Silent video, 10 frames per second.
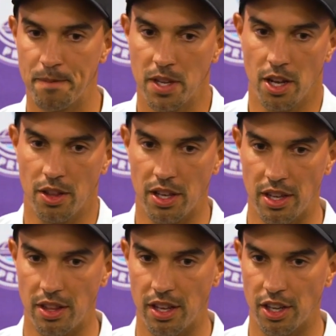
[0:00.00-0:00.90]
you know
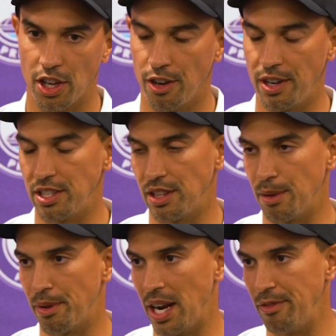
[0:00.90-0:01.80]
the the courage and the
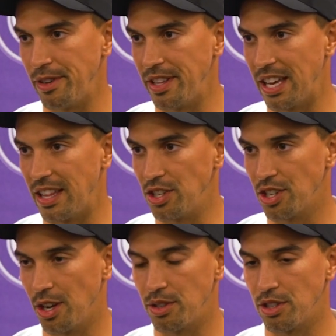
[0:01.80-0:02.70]
bravery that they
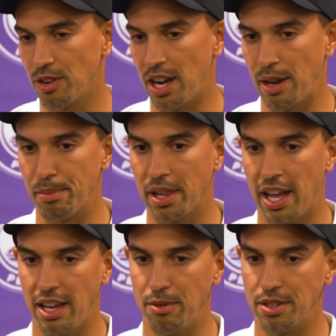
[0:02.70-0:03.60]
showed to try and
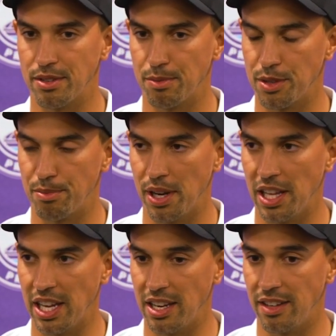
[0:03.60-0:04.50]
play was was
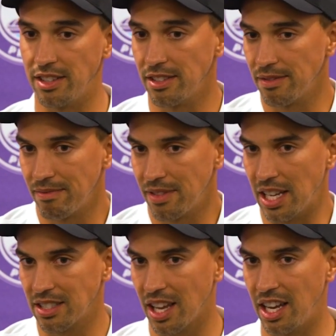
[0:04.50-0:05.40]
brilliant, and
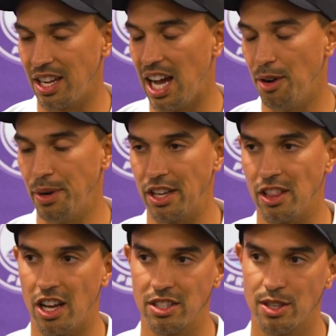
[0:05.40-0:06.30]
that's kind of how we
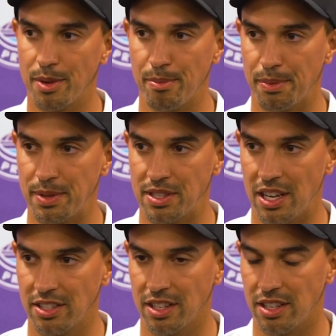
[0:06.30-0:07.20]
unlocked them in
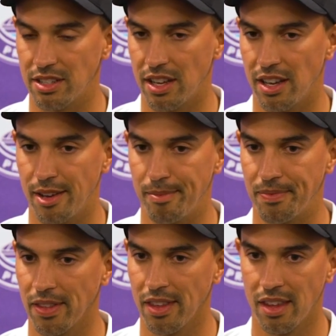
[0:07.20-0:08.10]
possession. Um,
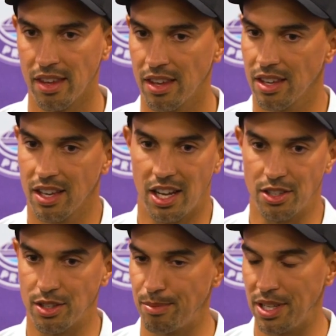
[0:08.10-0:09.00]
can't
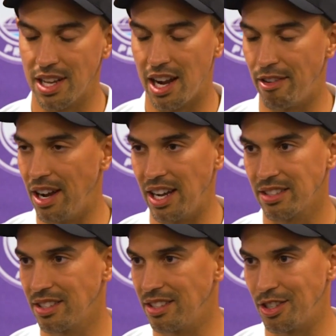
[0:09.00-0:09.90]
just be
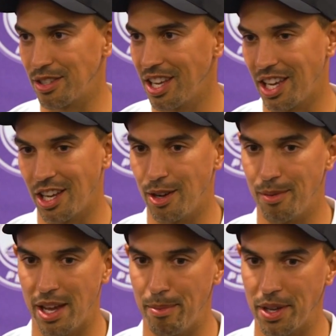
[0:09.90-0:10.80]
direct and just kick it up
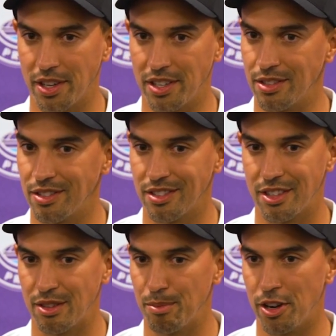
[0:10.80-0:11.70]
there because
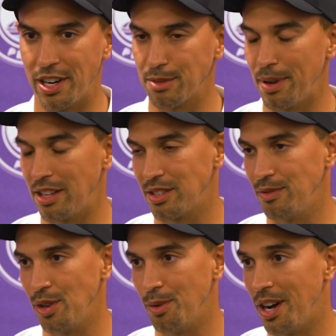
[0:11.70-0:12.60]
the more expansive
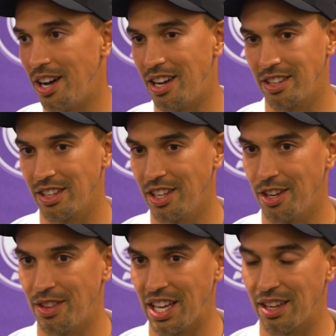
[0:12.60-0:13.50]
you are, you
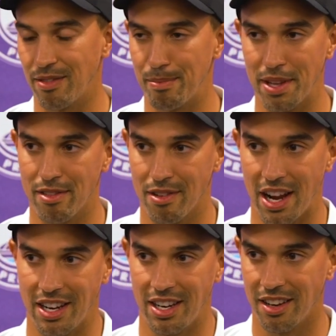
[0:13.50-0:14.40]
know they can be
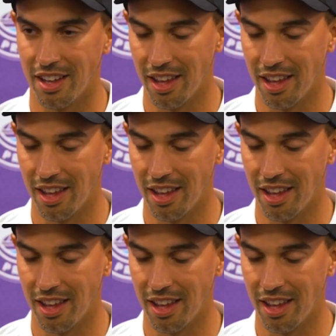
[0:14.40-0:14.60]
threatening